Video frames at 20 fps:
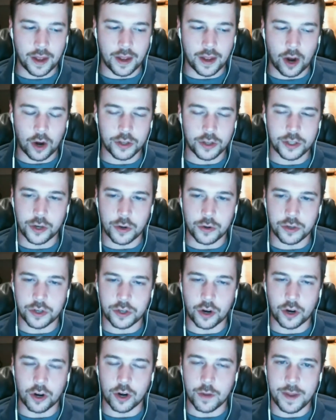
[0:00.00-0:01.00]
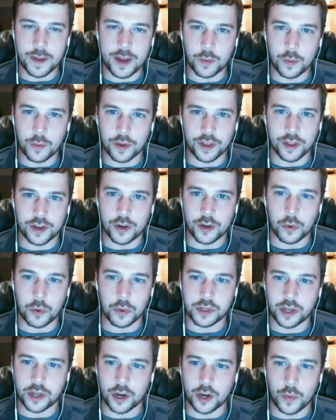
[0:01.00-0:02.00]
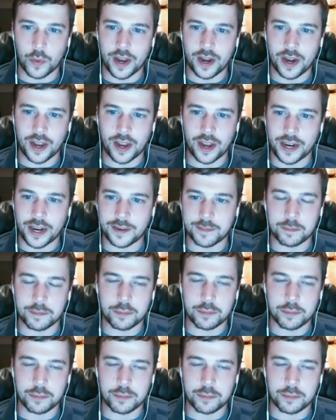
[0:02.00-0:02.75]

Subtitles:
Hearthstone tournament where the dude was going to win like